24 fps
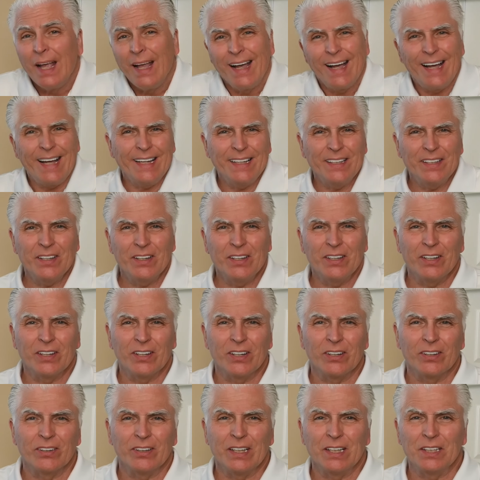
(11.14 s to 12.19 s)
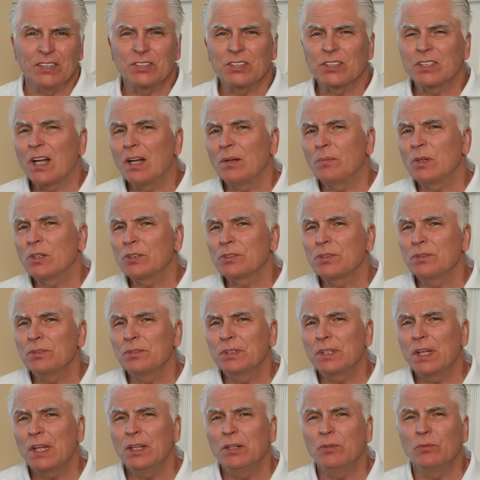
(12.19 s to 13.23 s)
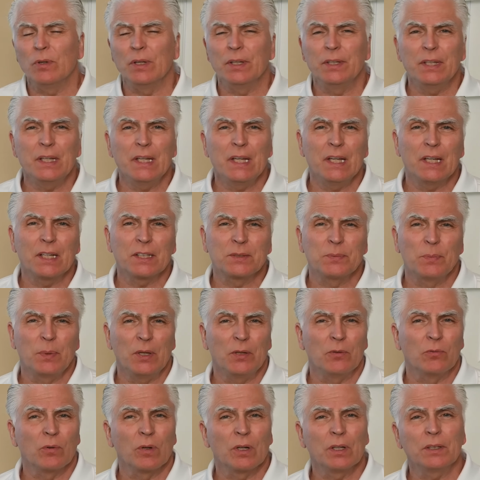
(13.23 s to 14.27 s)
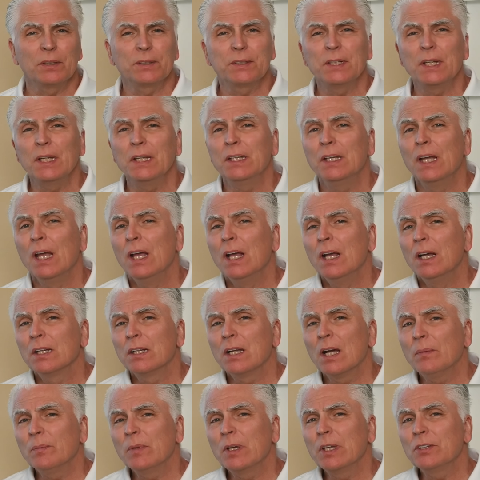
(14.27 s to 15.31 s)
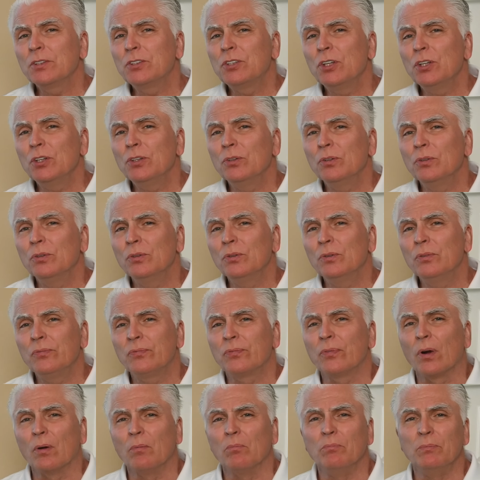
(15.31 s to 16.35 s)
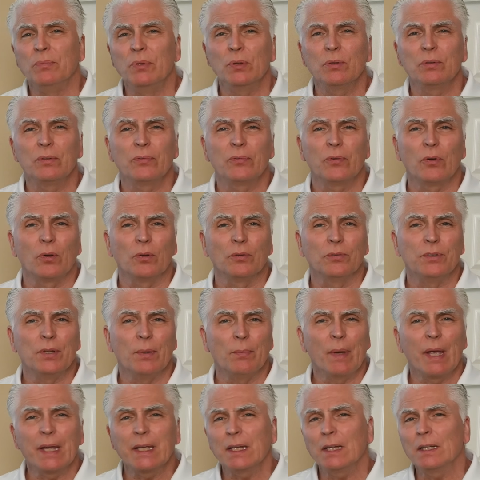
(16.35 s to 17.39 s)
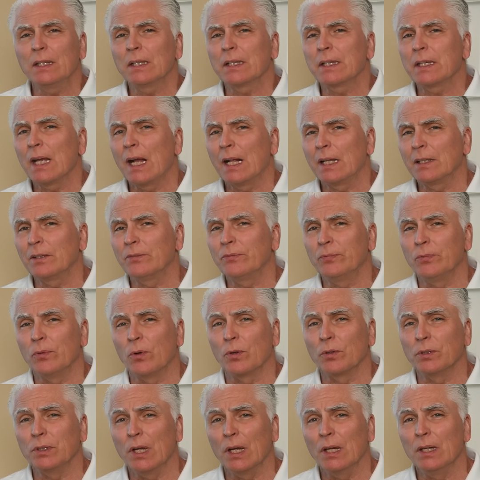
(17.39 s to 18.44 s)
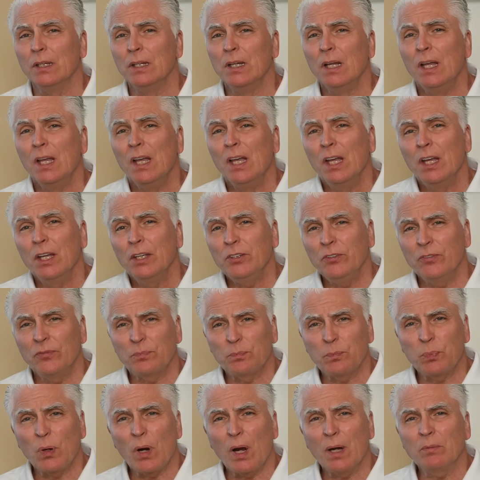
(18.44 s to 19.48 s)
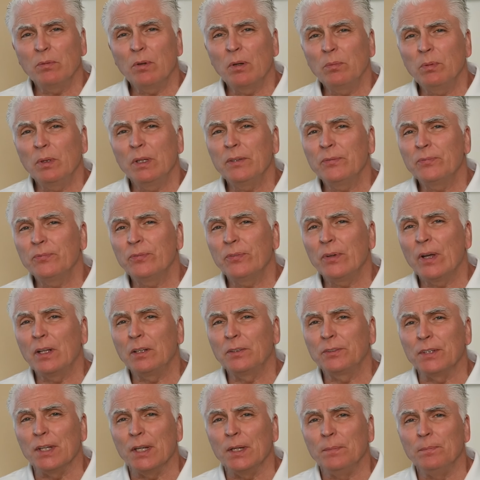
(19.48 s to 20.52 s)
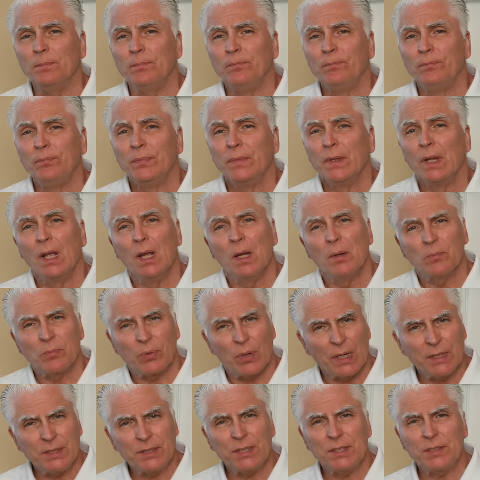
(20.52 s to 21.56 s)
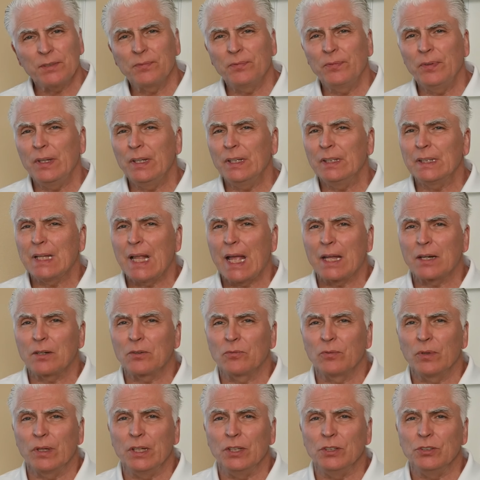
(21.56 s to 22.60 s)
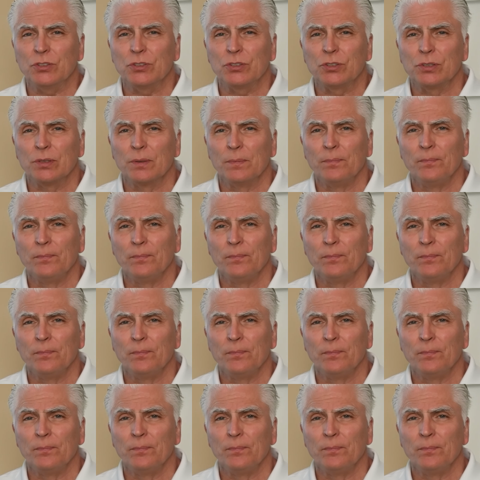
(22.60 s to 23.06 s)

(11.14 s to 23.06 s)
Hi there, it's Tom Olsewski with eXp Realty coming to you from beautiful Temecula, California. You've probably felt it. Prices feel out of reach.